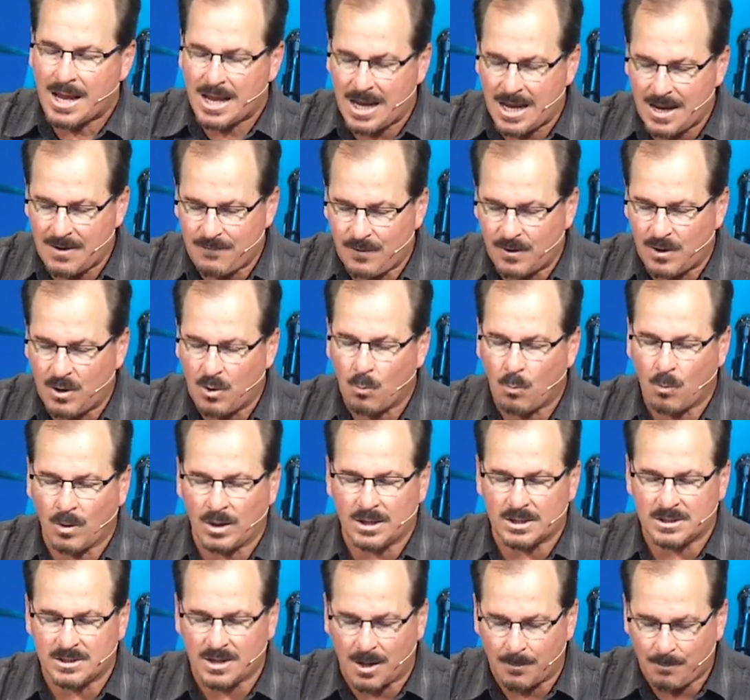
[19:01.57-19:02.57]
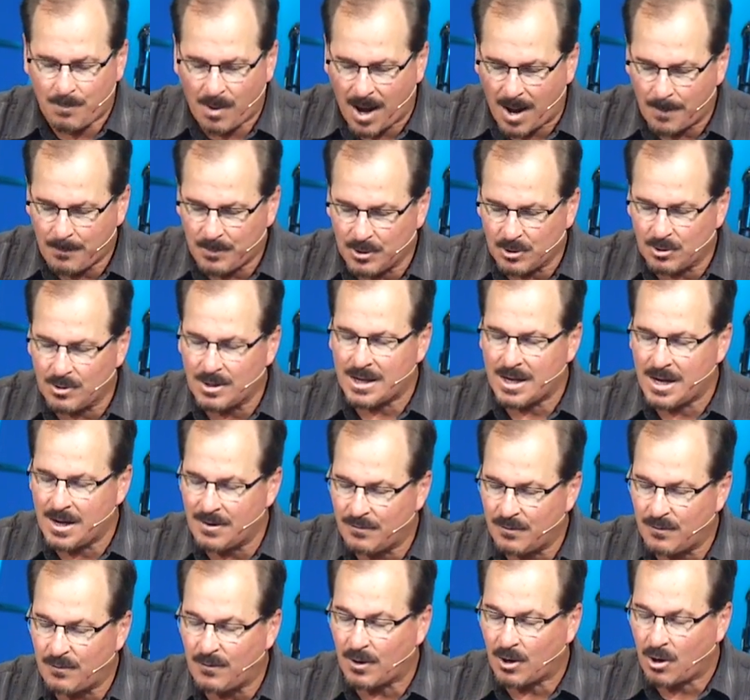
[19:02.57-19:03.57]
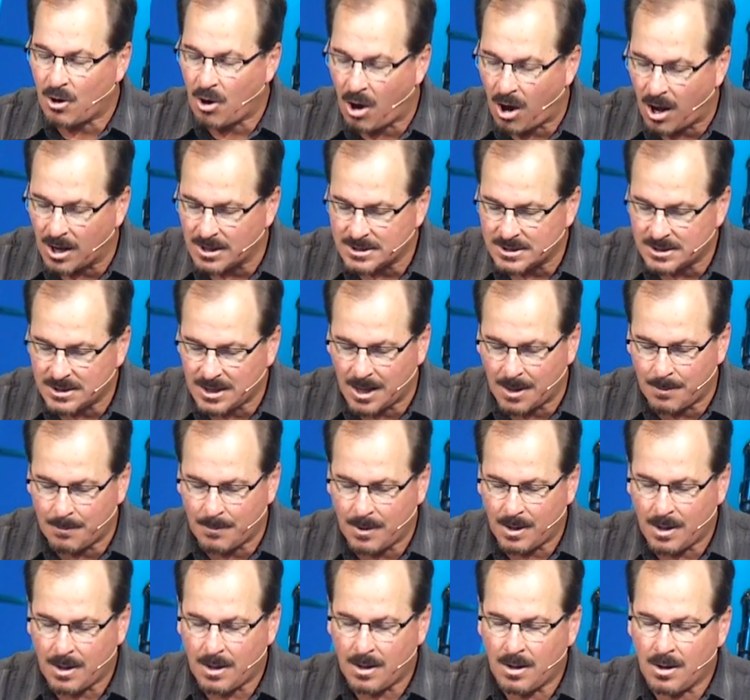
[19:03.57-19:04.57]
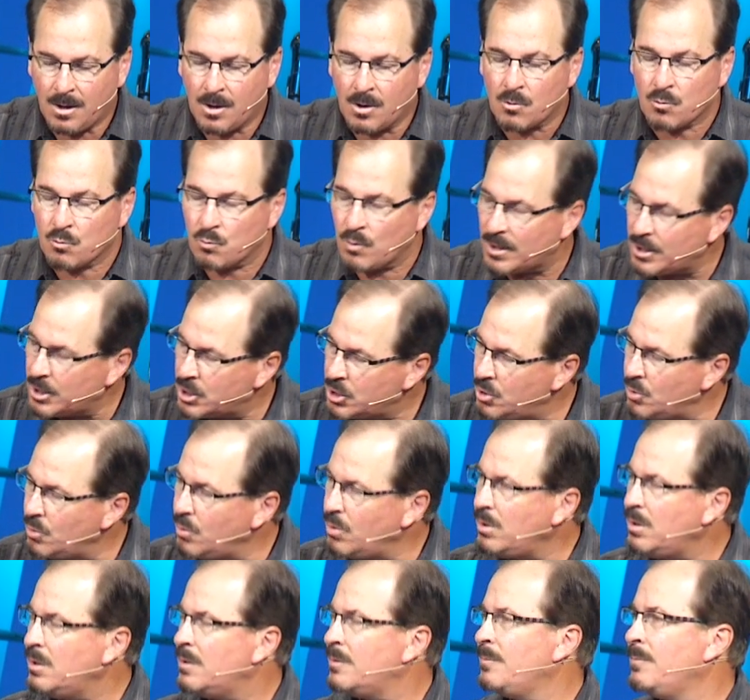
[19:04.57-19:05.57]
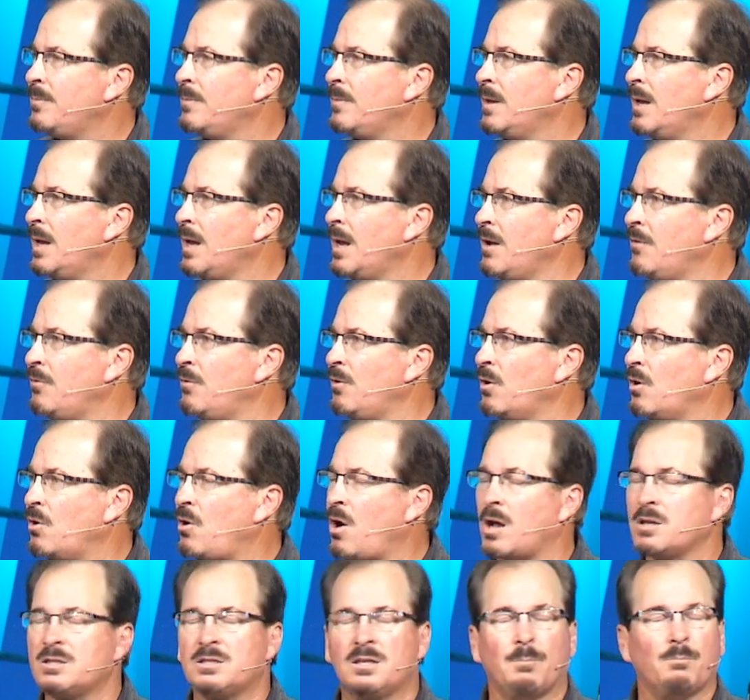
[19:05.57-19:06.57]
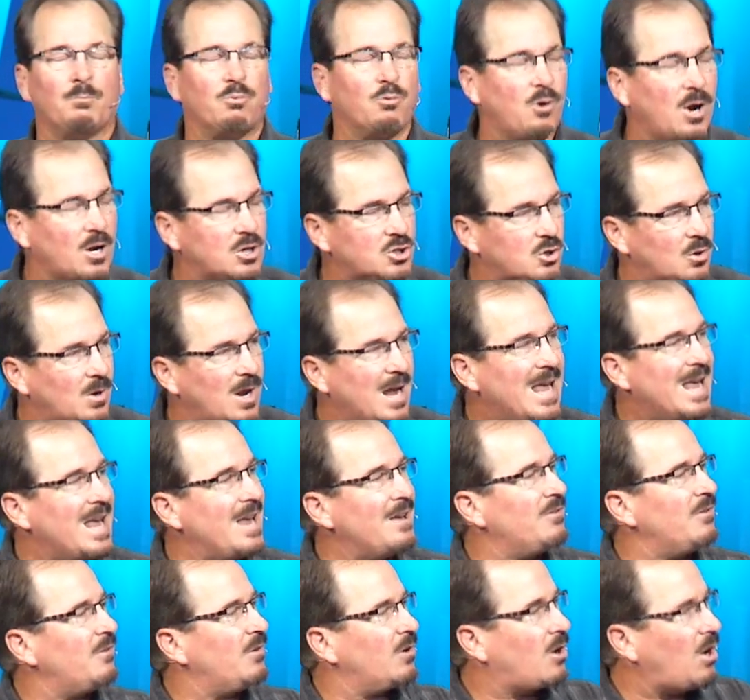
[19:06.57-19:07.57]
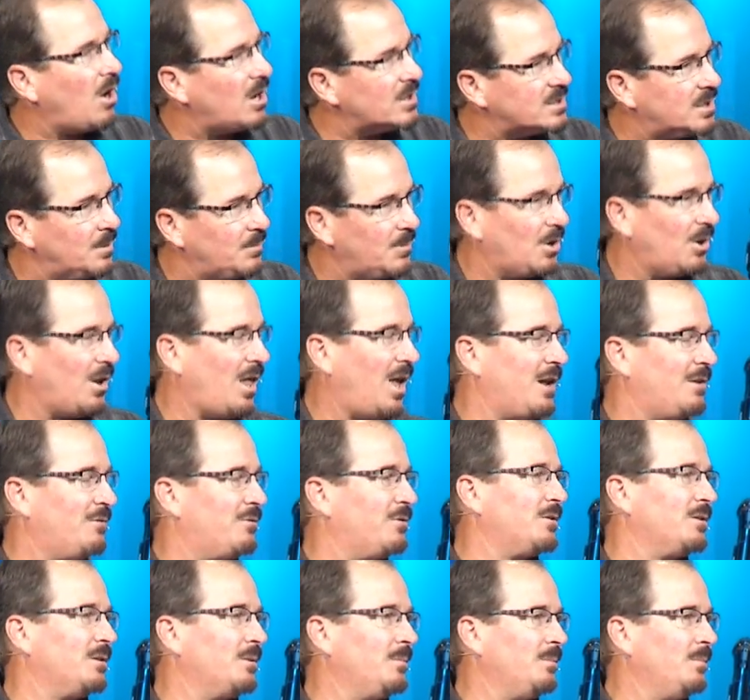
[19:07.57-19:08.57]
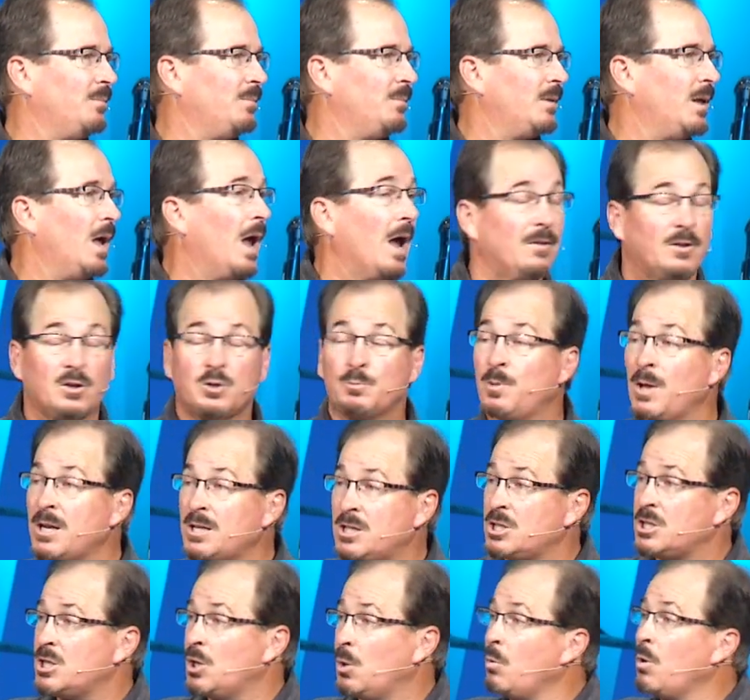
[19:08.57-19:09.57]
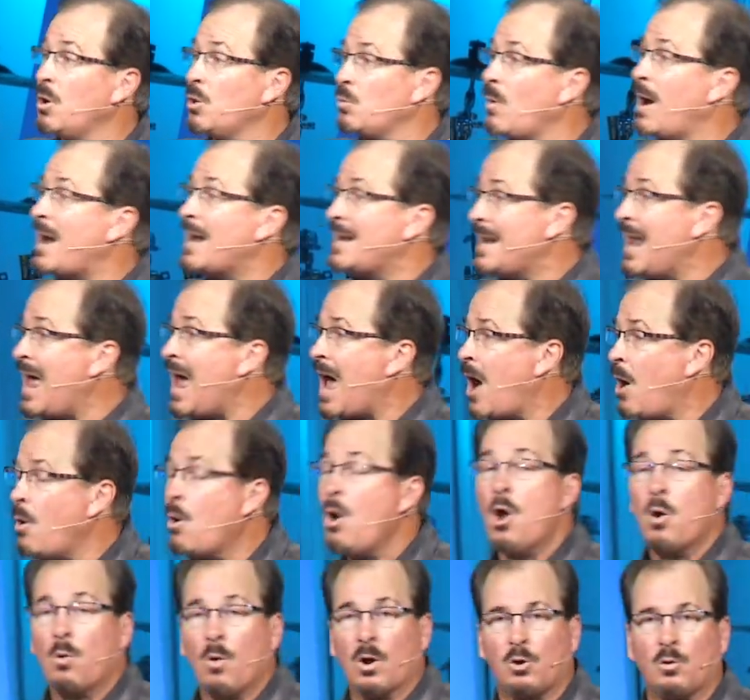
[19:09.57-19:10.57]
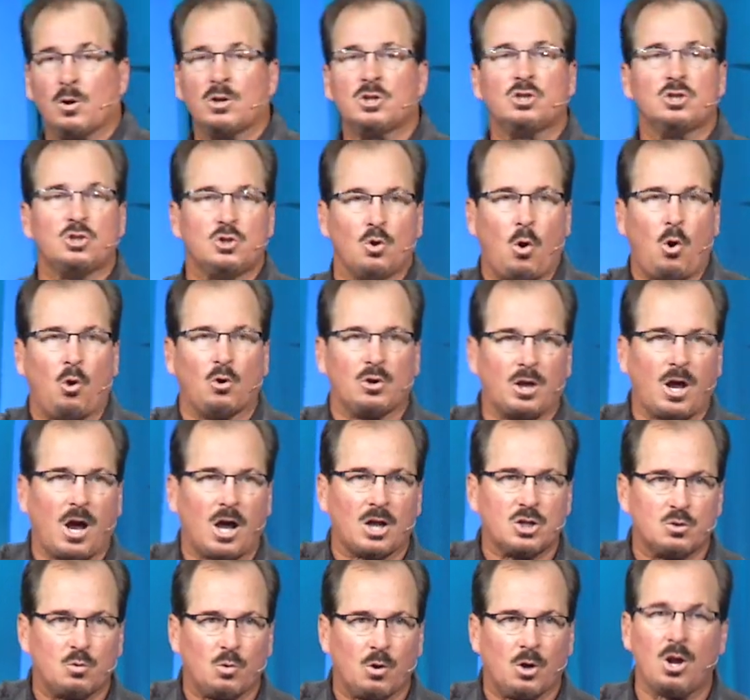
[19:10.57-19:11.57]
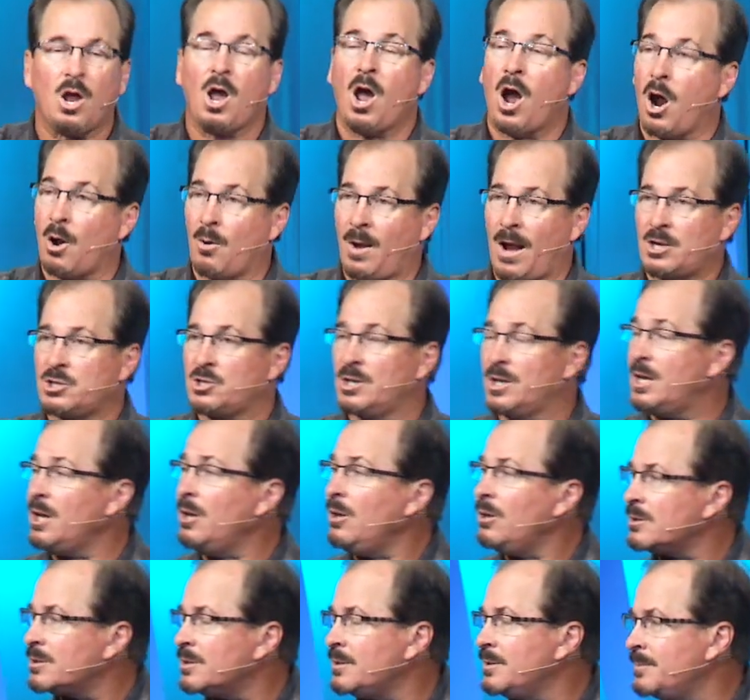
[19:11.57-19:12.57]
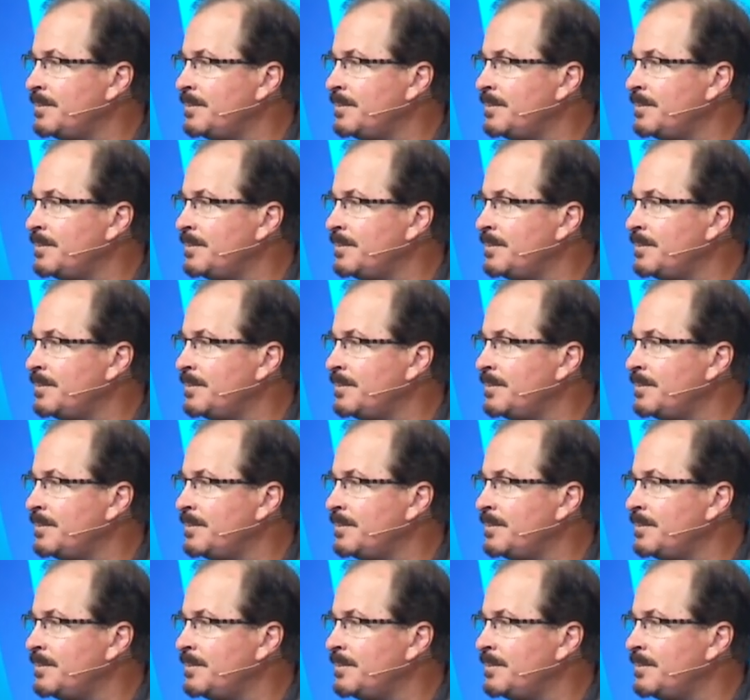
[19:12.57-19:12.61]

even when it's not popular, even if it costs them ridicule, even if it costs them pressure, even if it costs them their life. And there's places in the world right now where Christians who hold to God's word are actually killed.